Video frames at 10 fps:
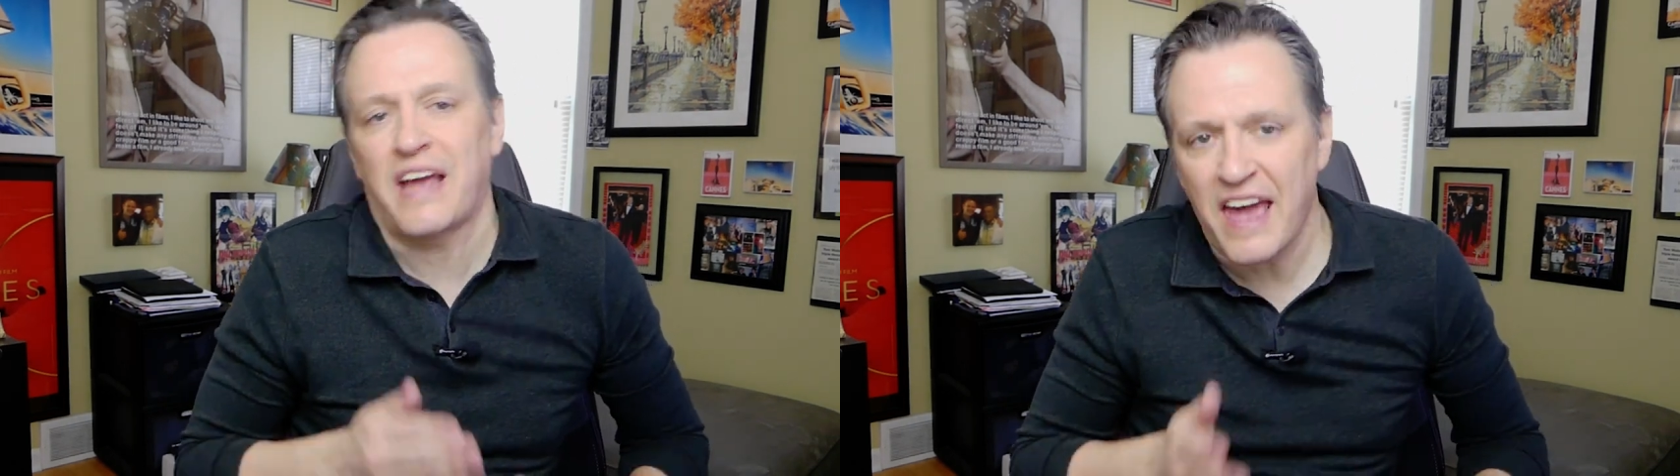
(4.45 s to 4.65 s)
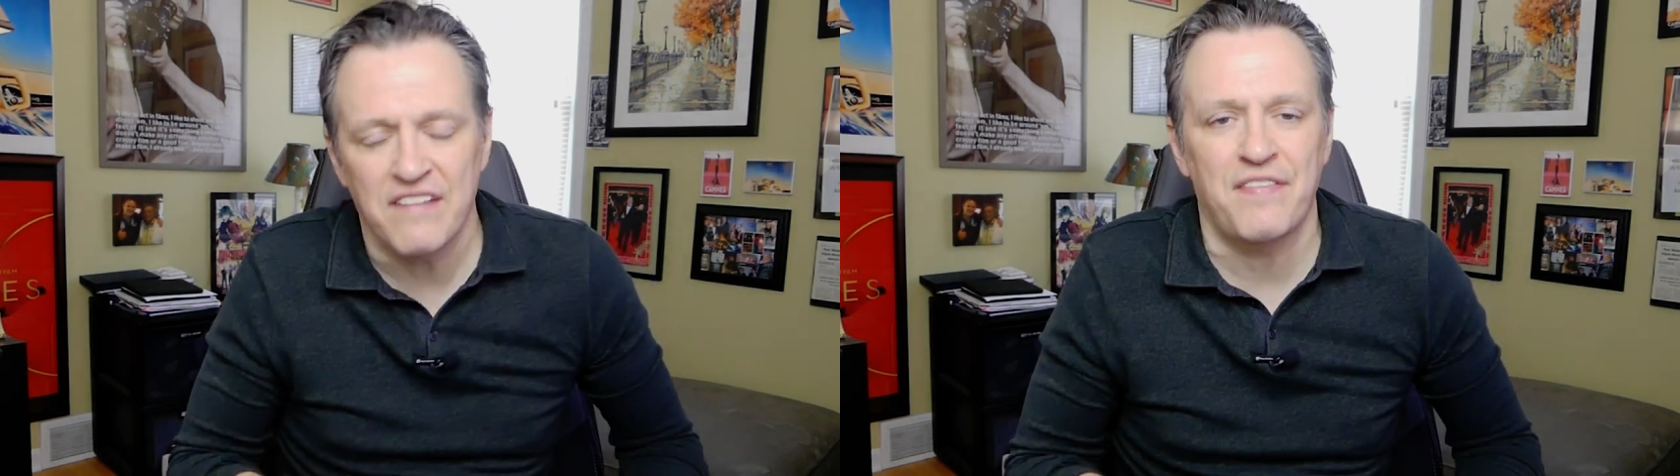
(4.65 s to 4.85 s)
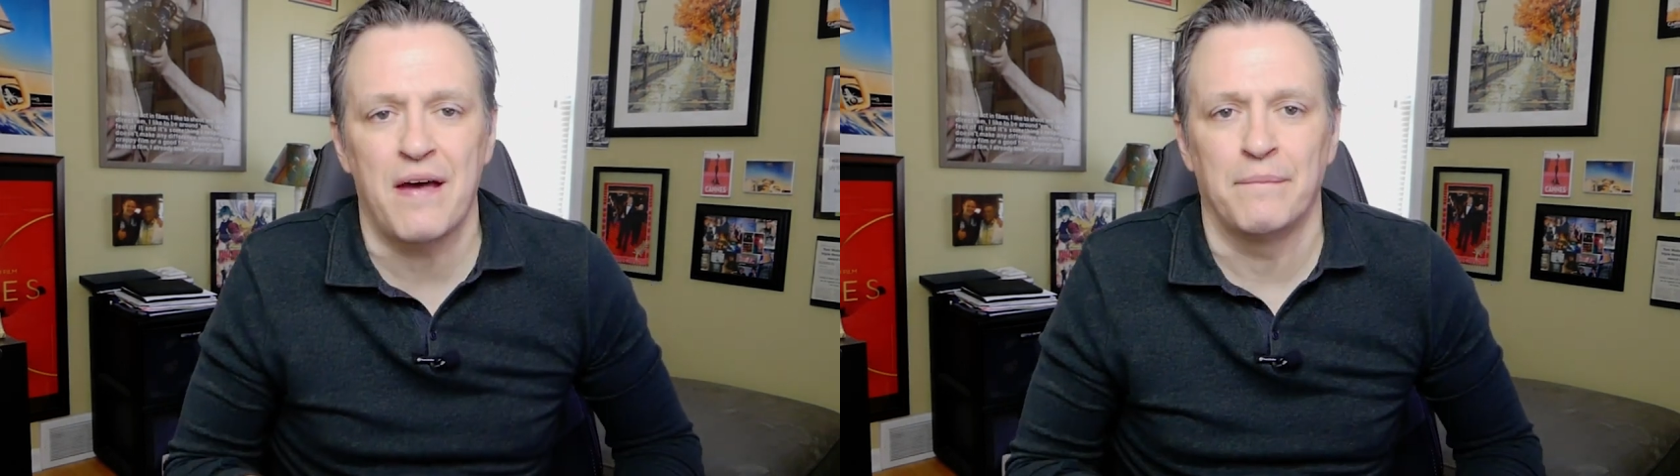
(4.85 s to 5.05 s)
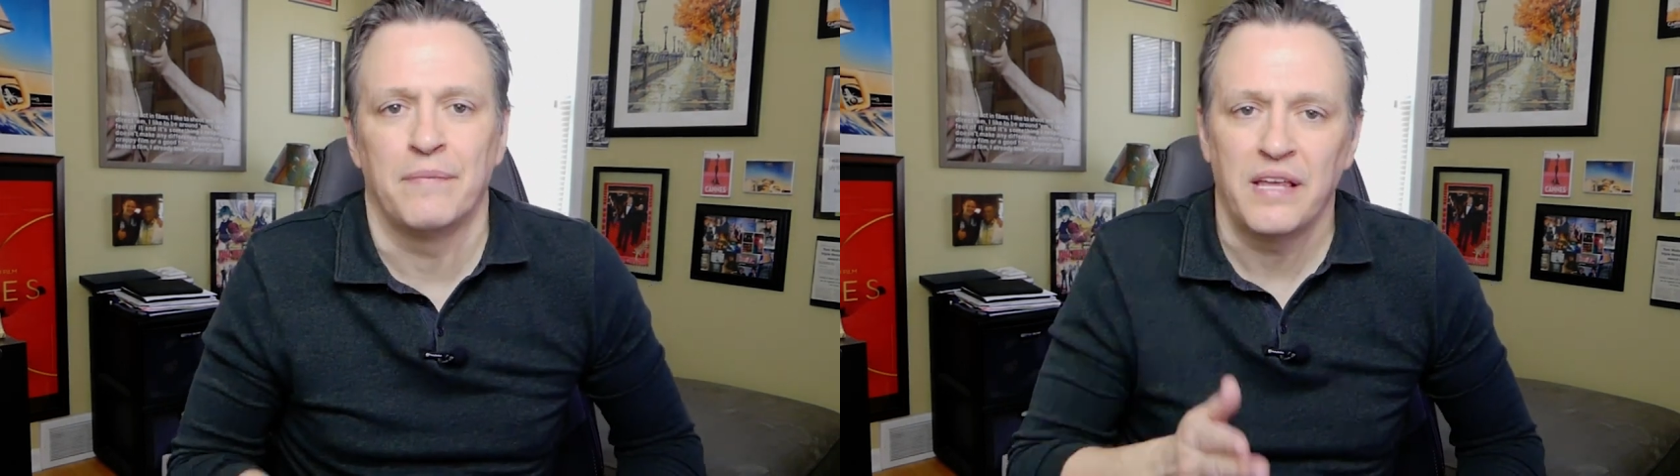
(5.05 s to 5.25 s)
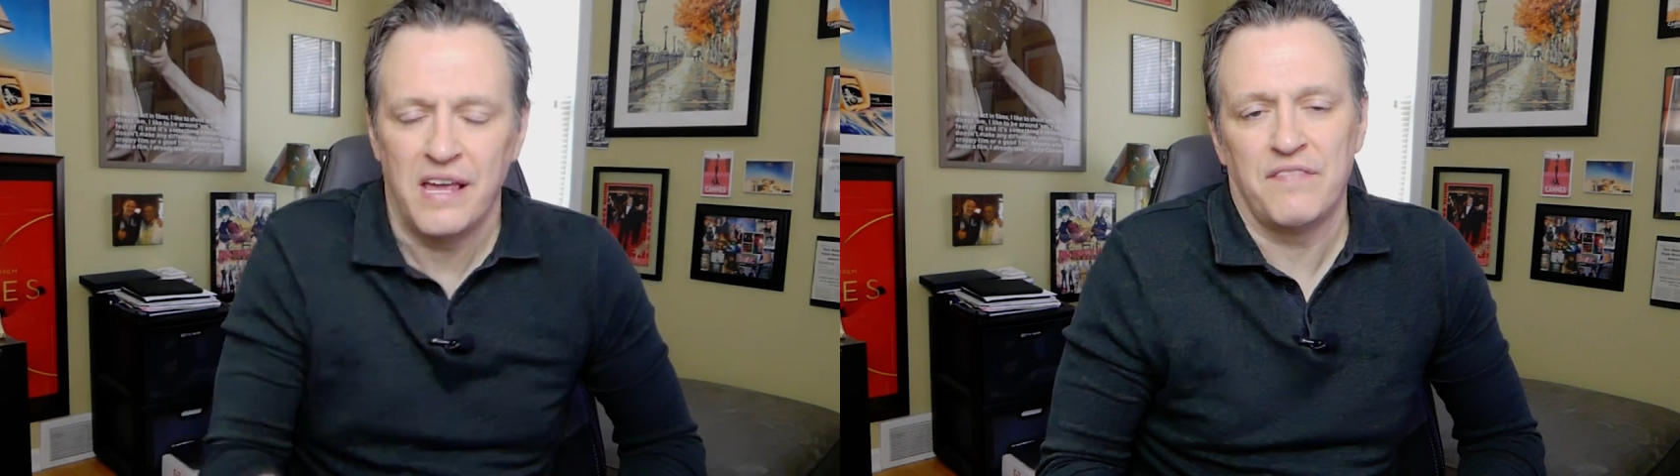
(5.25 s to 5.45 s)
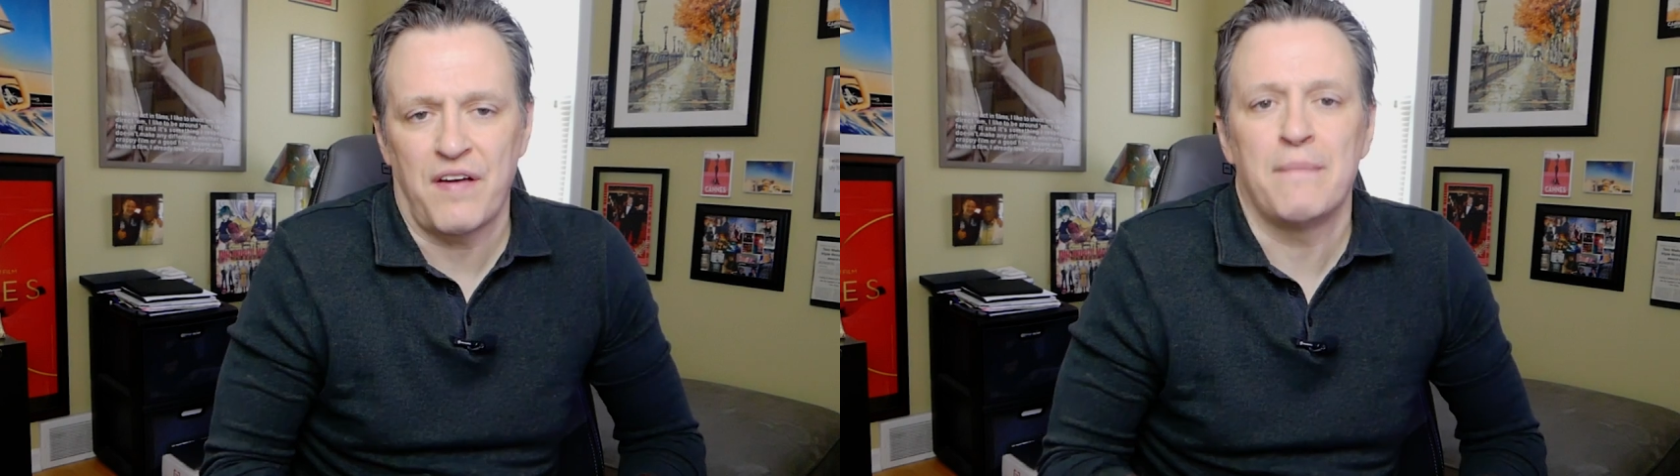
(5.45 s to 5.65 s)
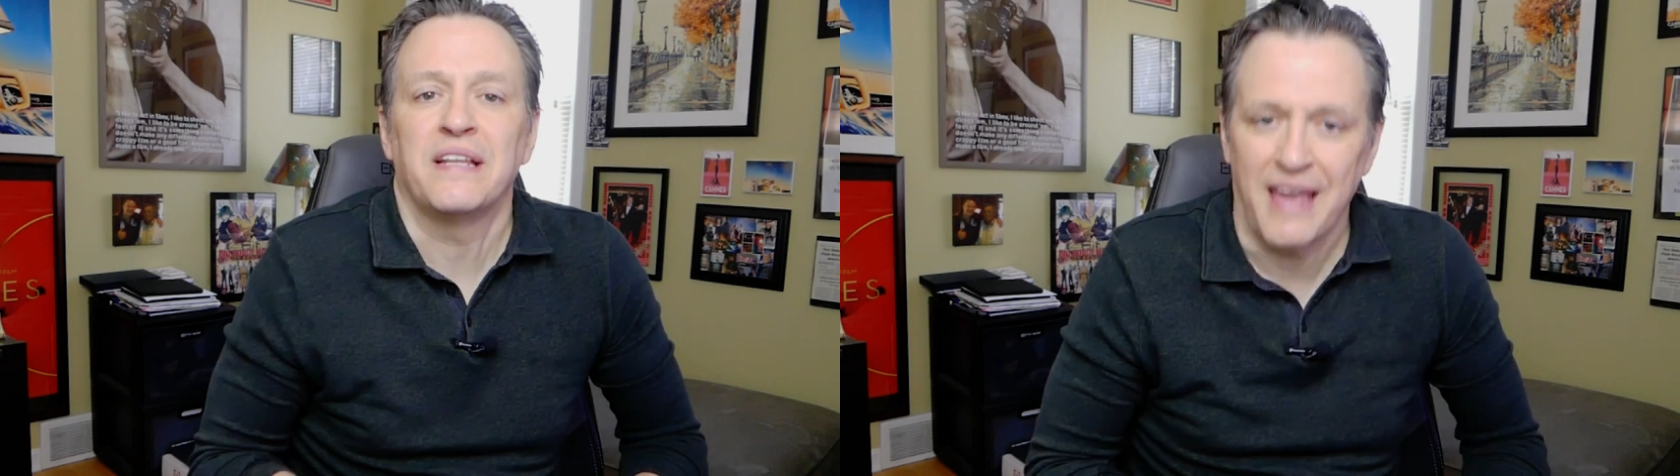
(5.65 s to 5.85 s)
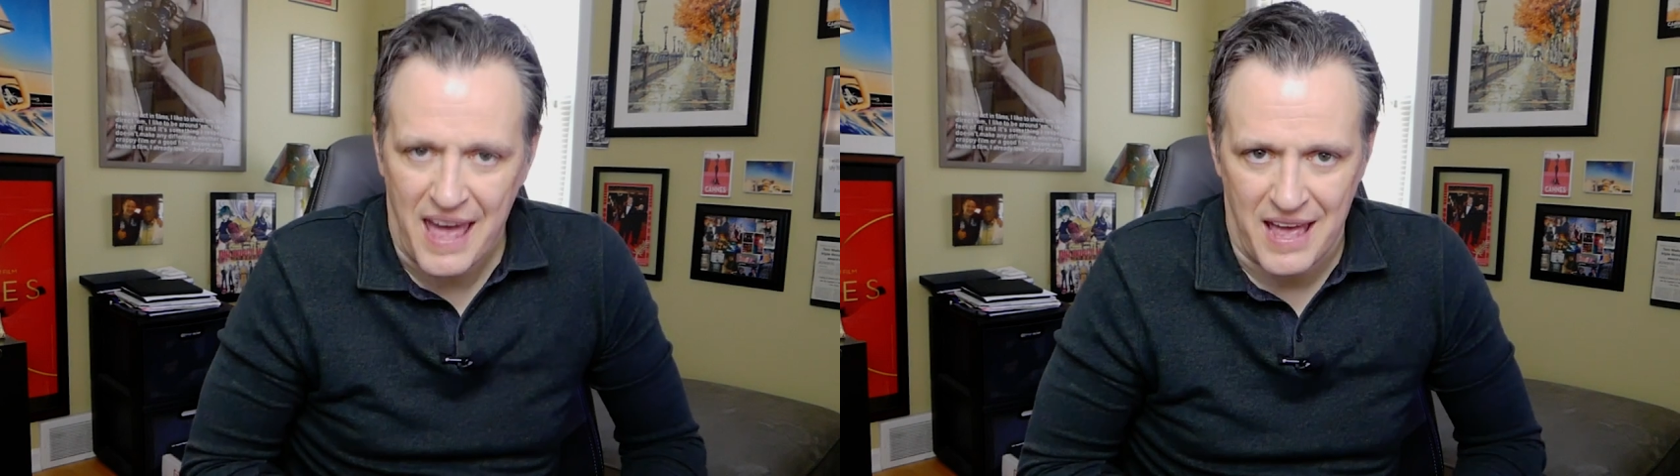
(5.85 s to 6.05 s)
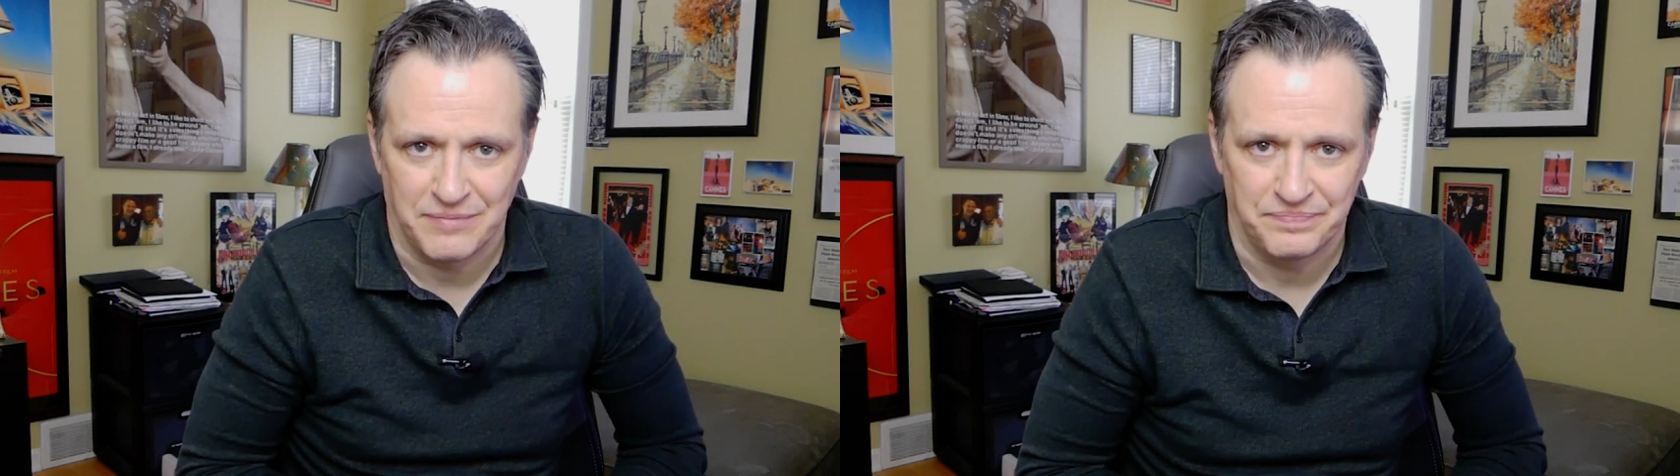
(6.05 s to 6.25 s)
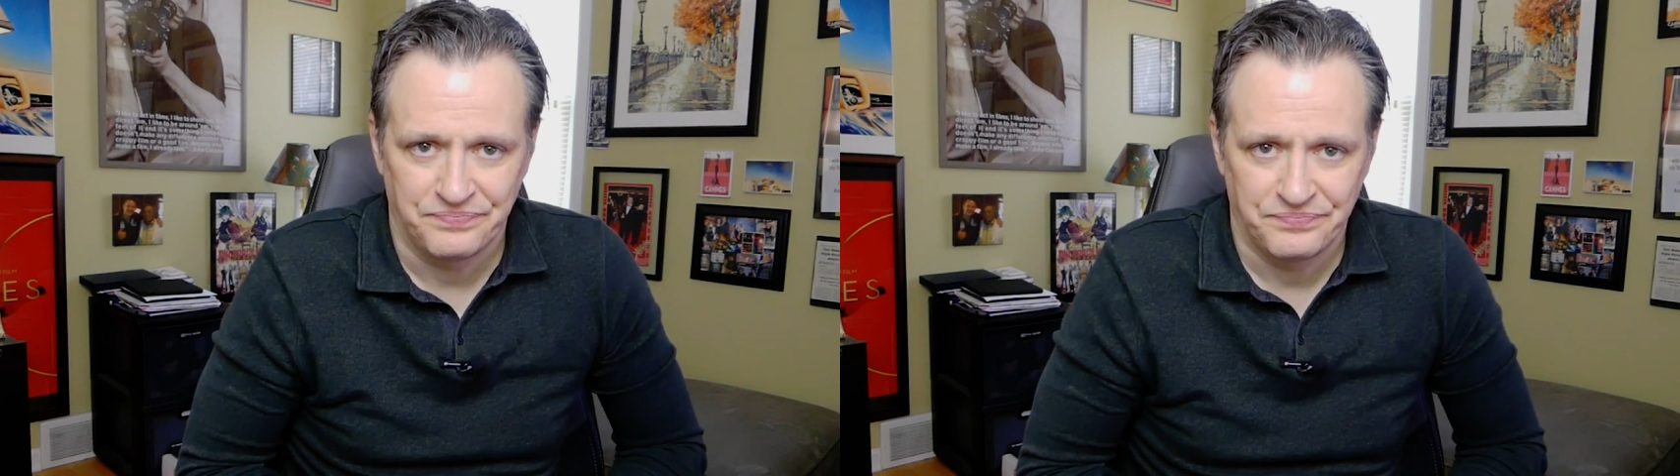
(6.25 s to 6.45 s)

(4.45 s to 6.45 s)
AFM, EFM, and Cannes.